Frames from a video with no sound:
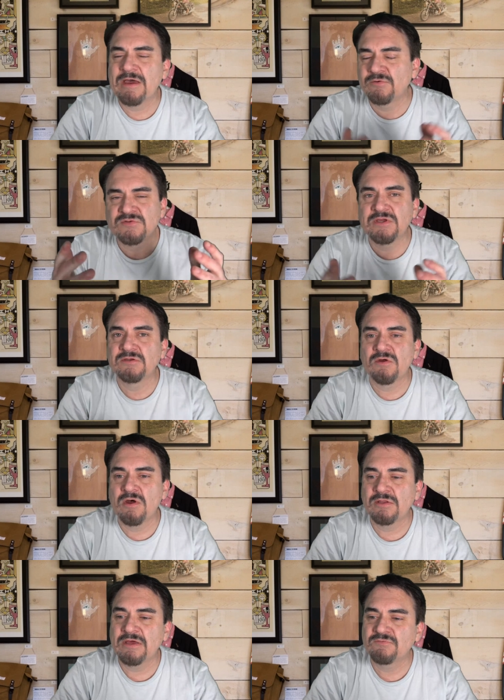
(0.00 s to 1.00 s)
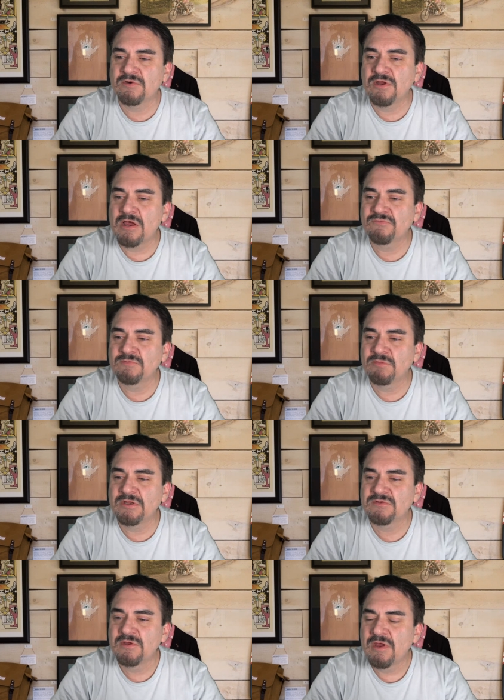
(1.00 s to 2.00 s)
I don't dig into all that very often,
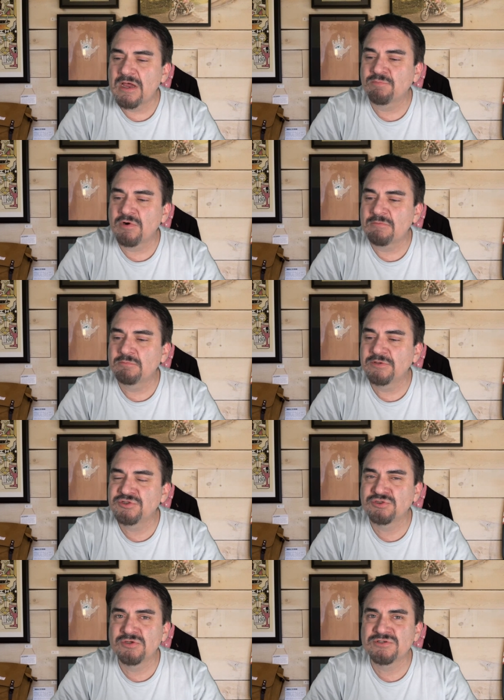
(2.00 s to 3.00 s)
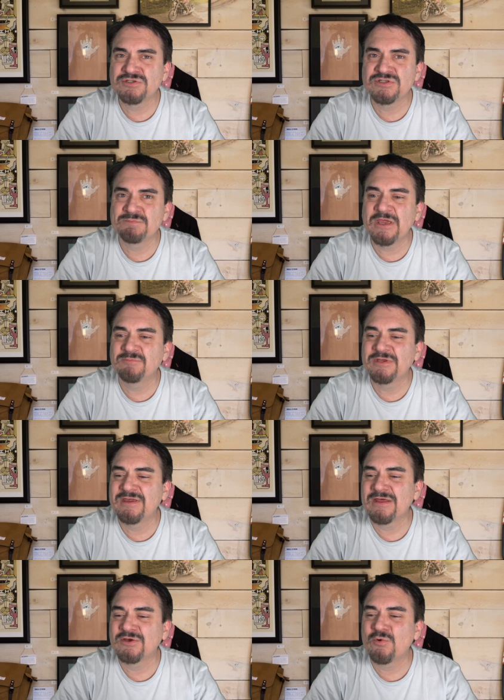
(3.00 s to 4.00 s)
but I probably should, and she's made me
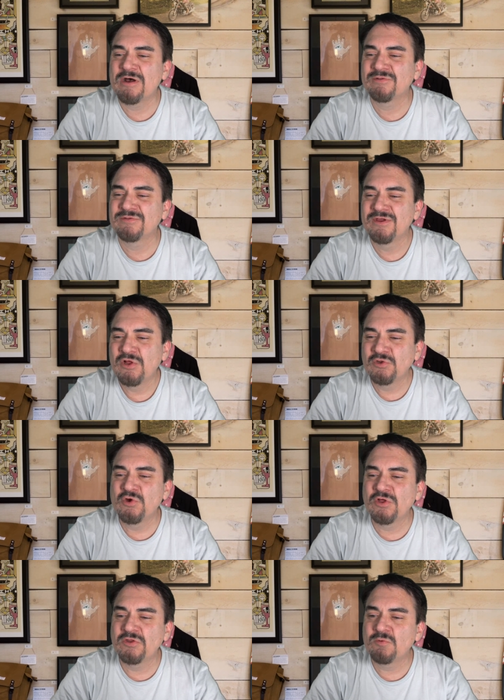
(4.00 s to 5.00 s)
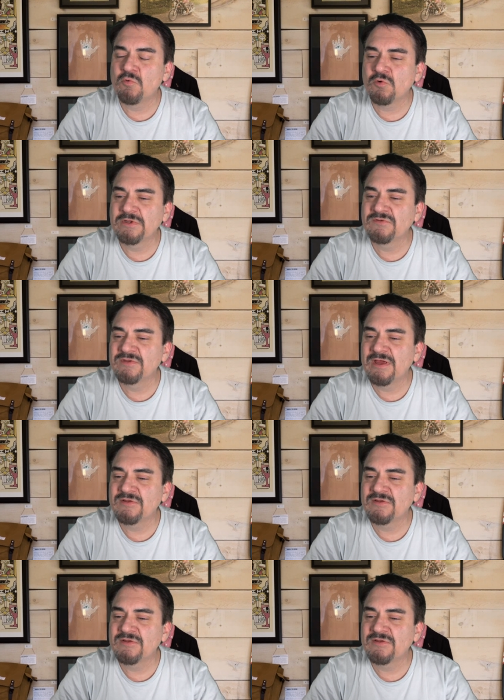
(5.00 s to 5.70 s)
kind of go out and look a little more into